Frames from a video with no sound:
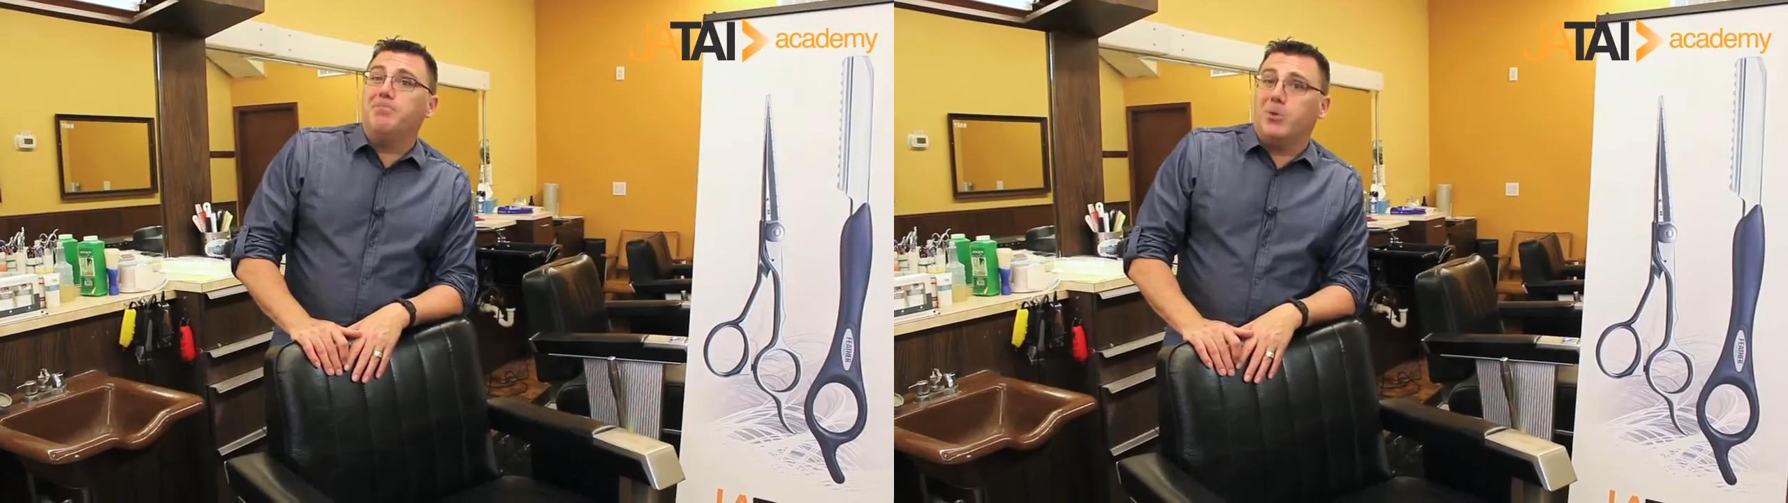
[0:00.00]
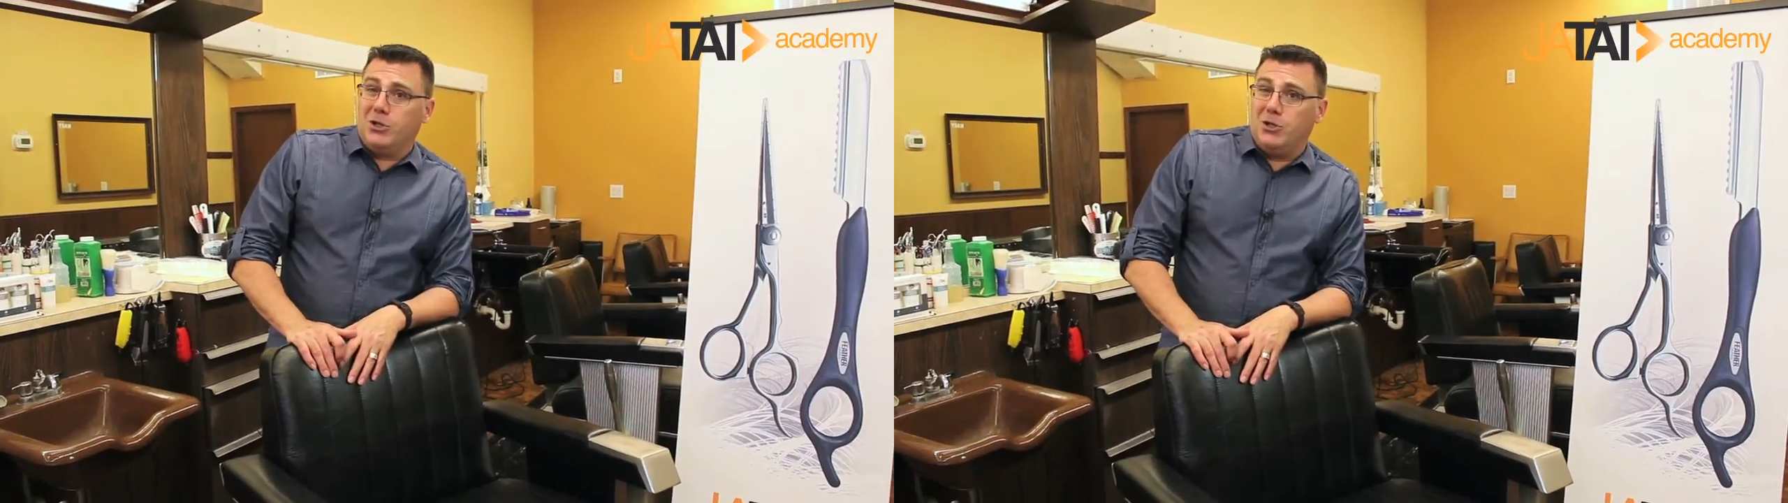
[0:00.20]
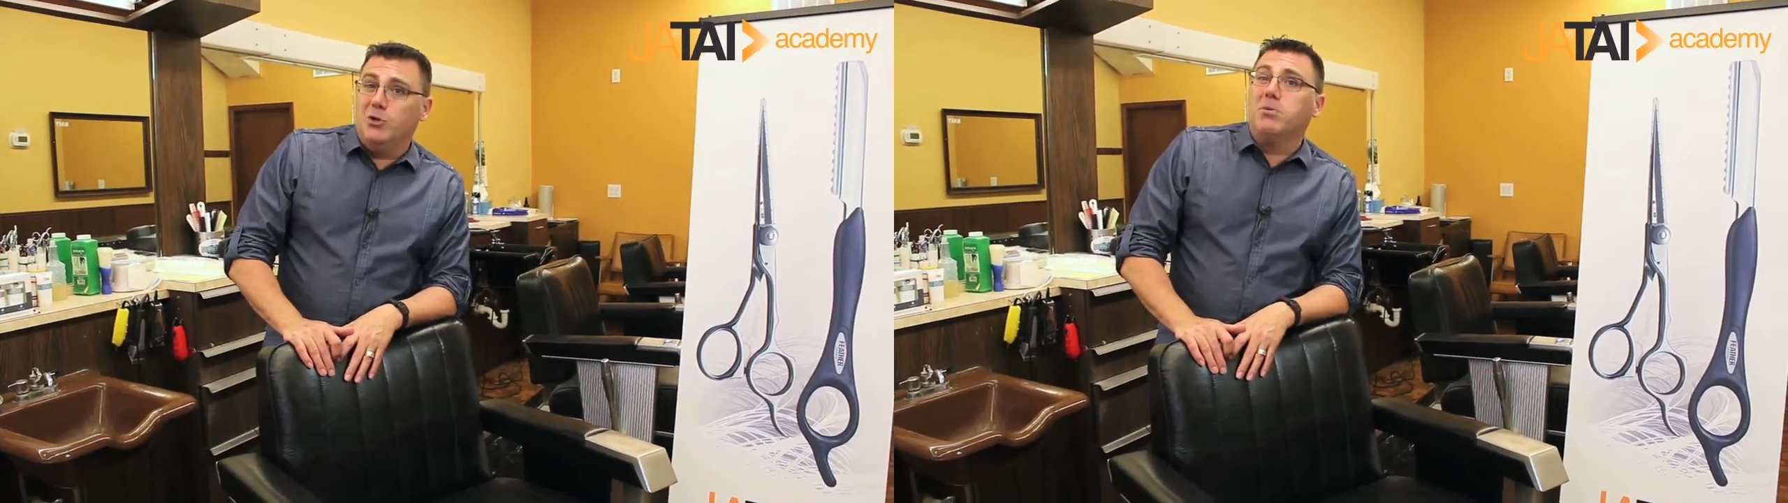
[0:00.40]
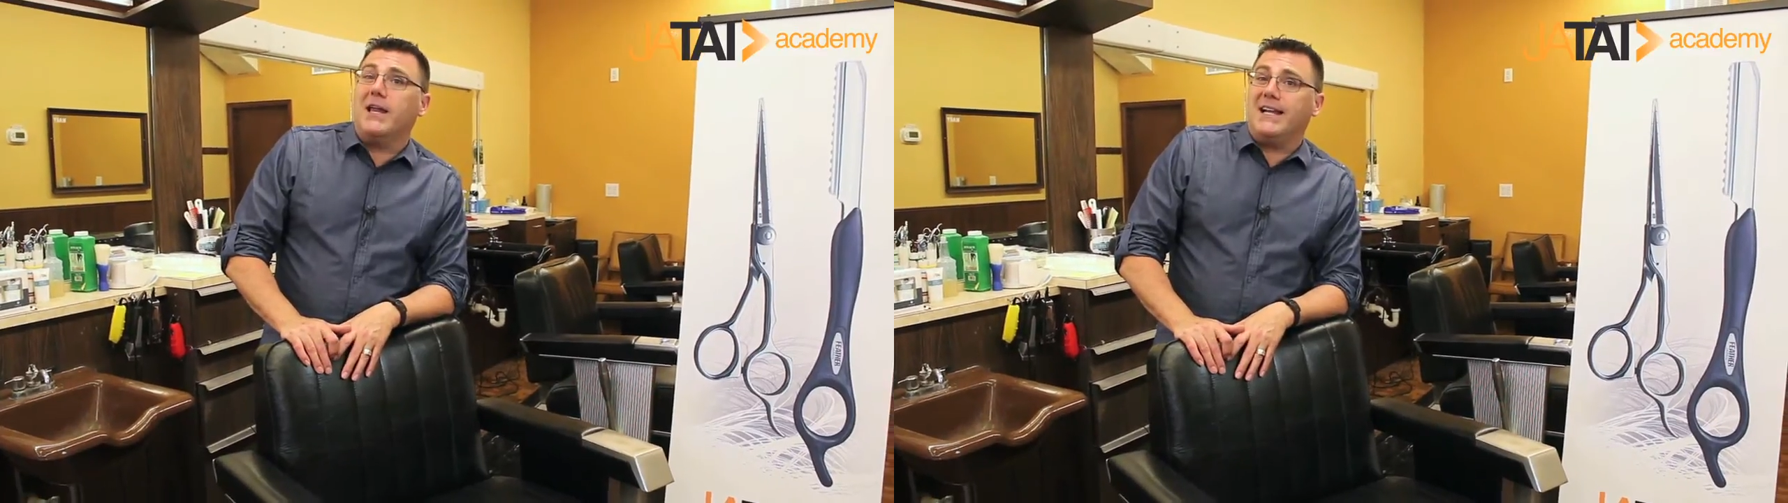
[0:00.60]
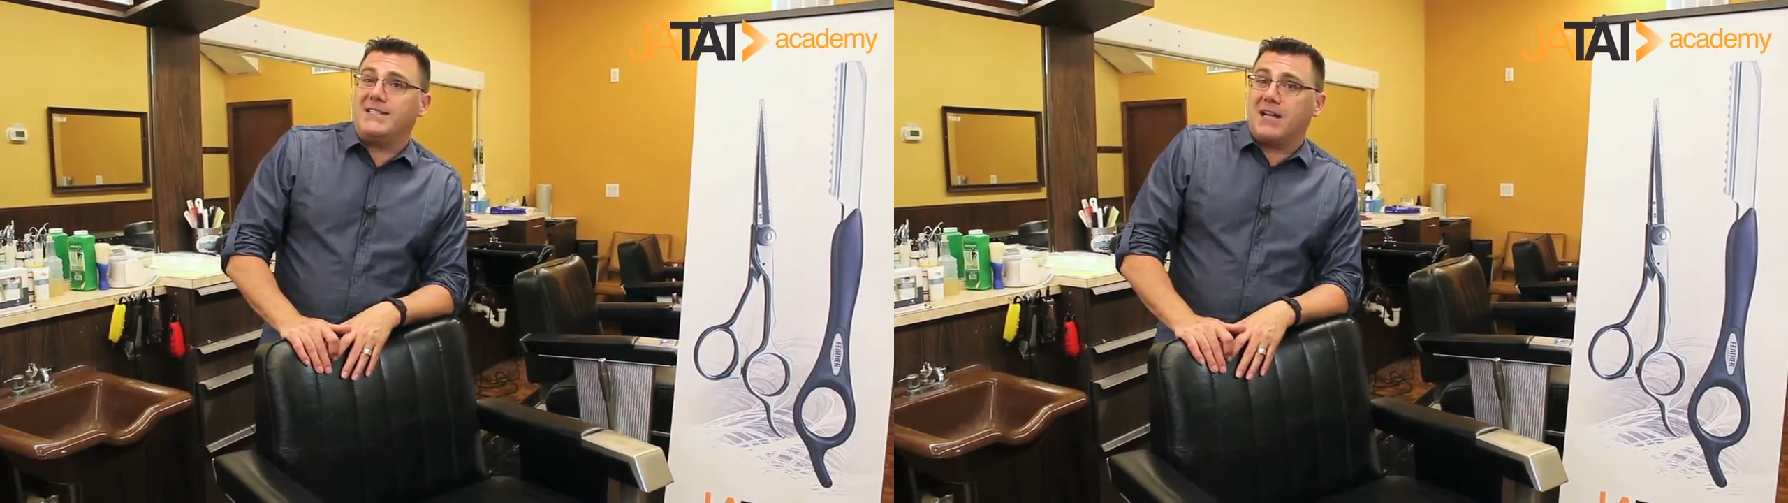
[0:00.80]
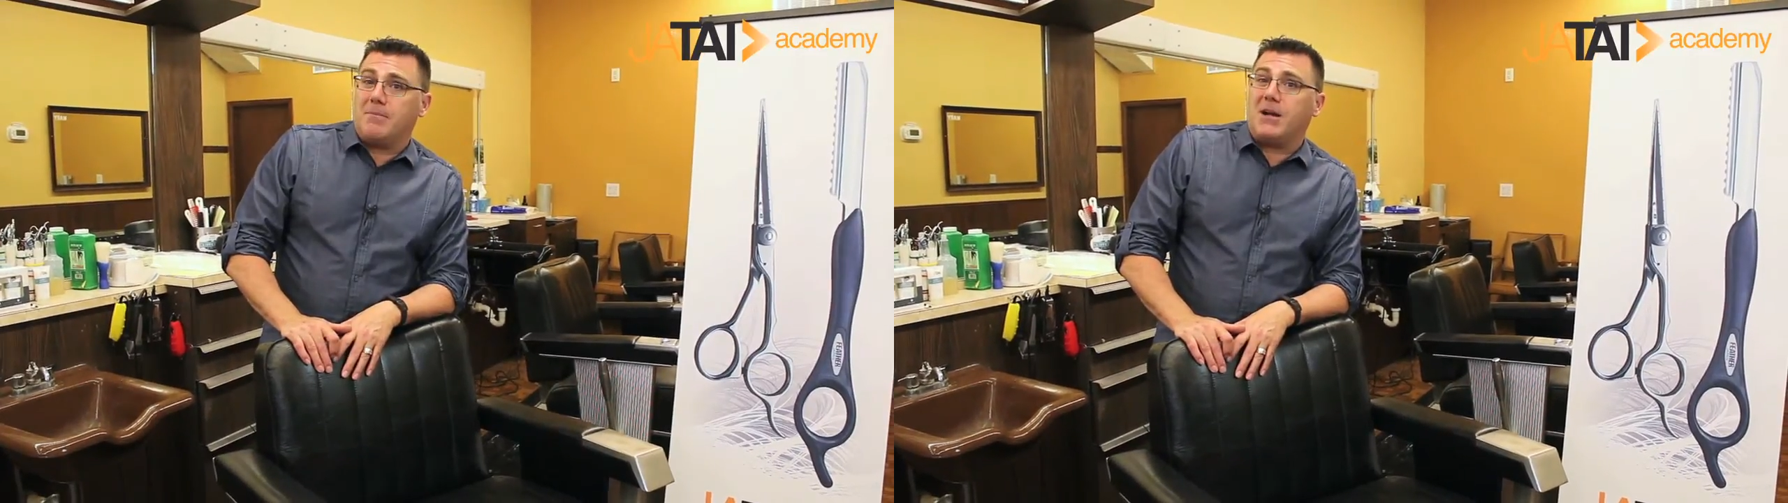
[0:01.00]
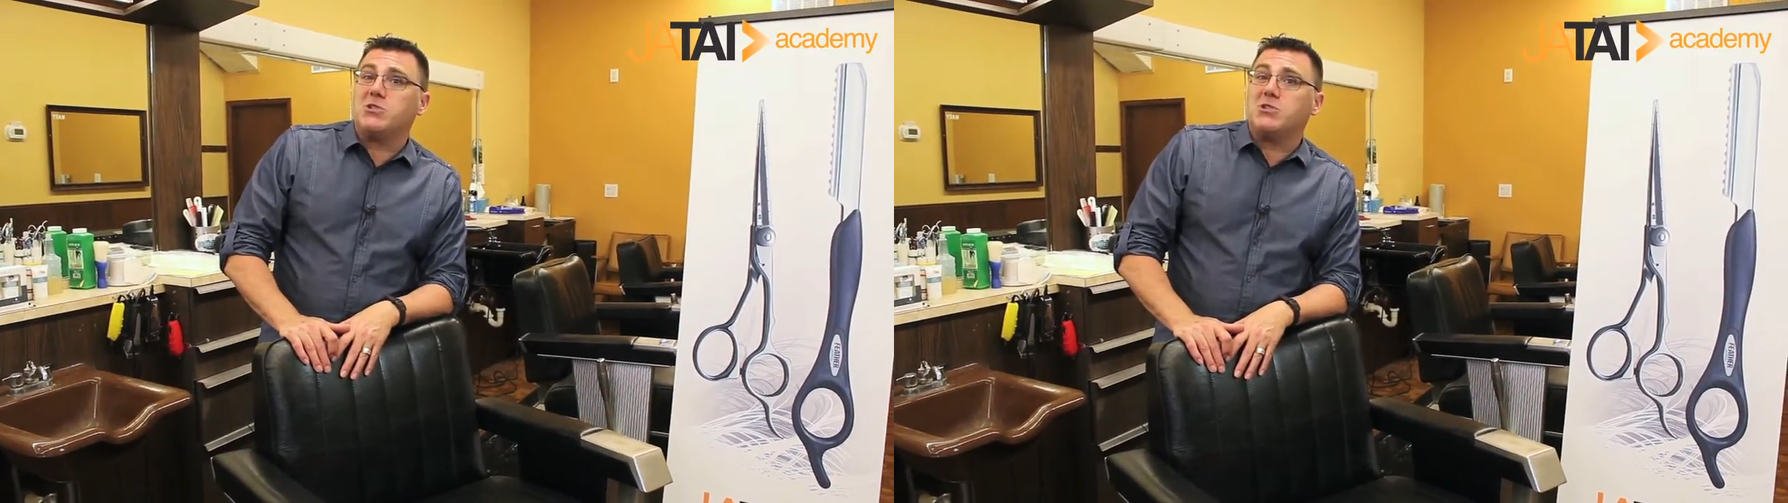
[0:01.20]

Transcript: putting new blades on my